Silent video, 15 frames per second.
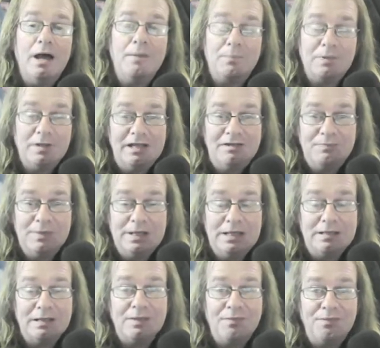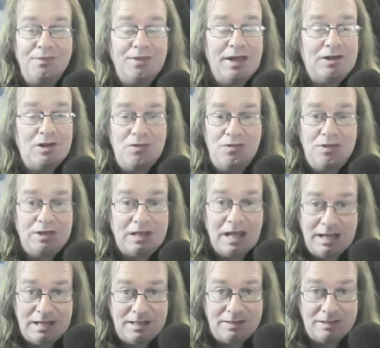believe me, they don't think
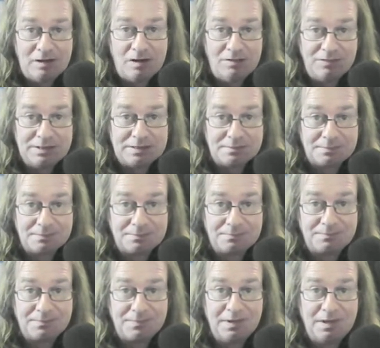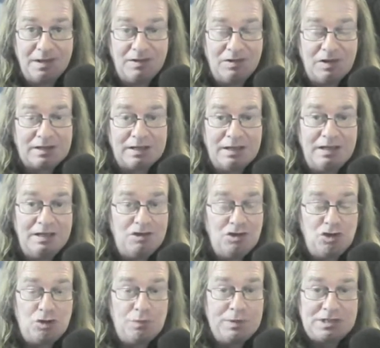anything of it. It's like, you
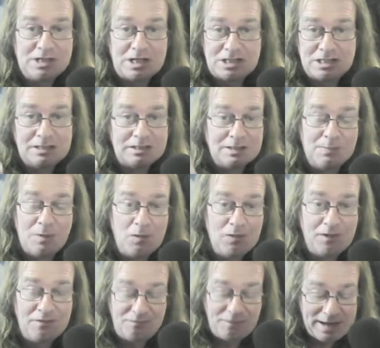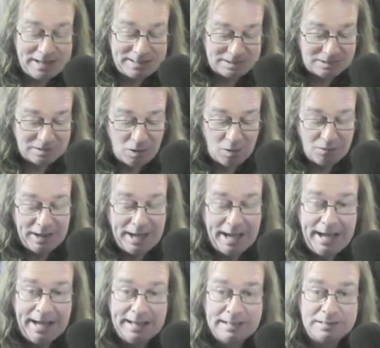could be touching them on their face, on their
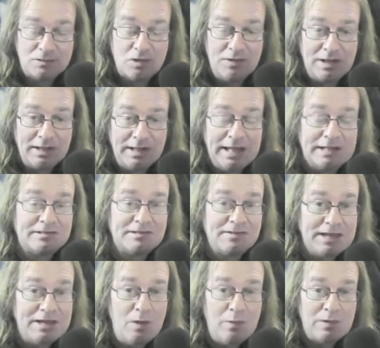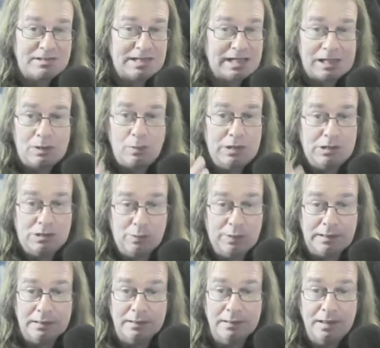hands, on their legs. They know exactly what you're doing.
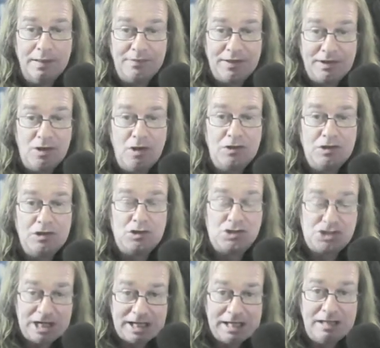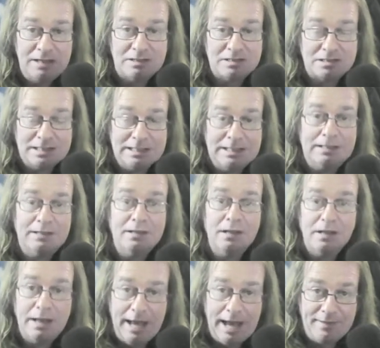They know that you're checking to see
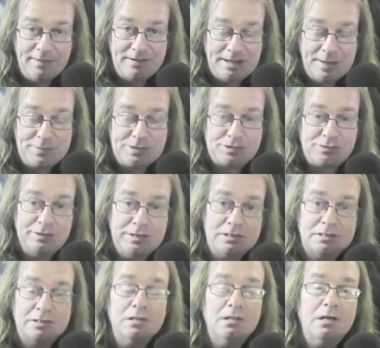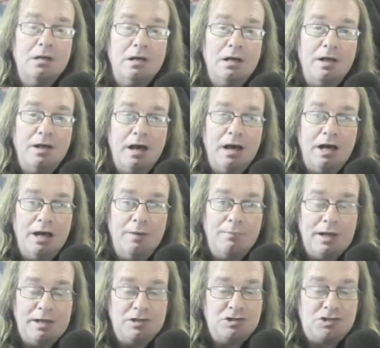how their temperature is,
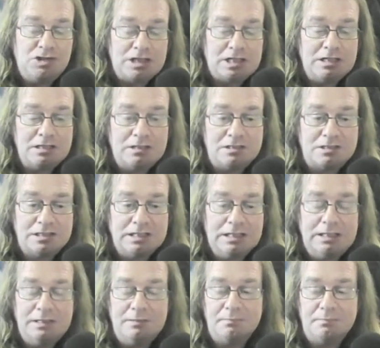and you're checking to see